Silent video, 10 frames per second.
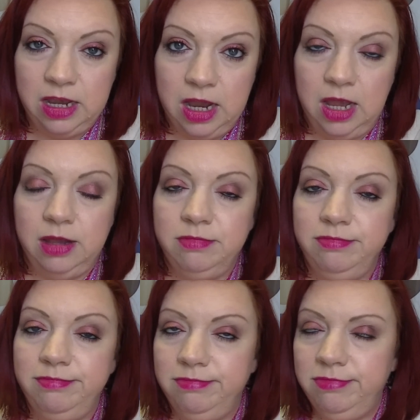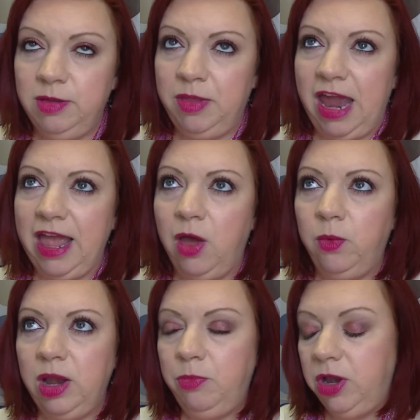Um, the blackout
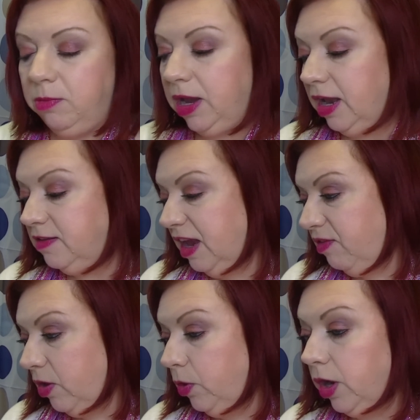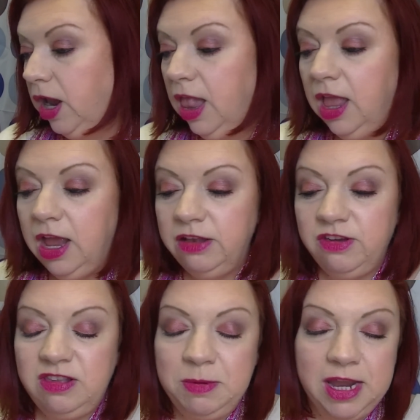when I put in my next Avon order
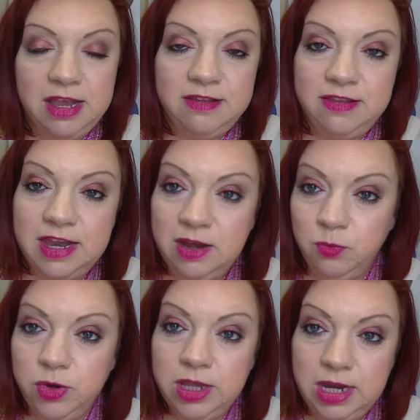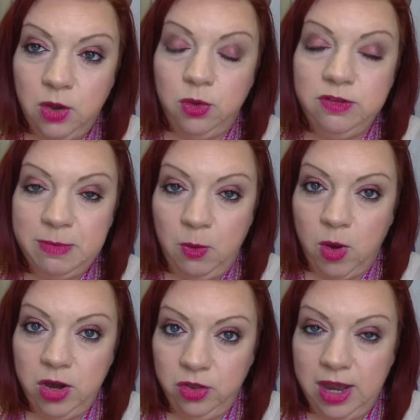just because it really holds my
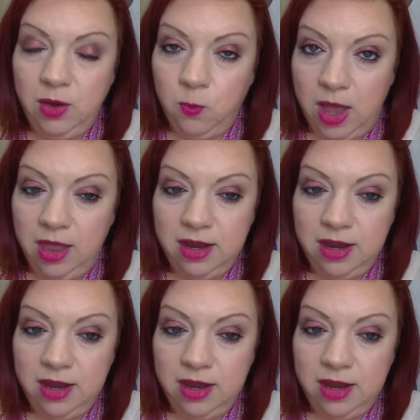waterline well.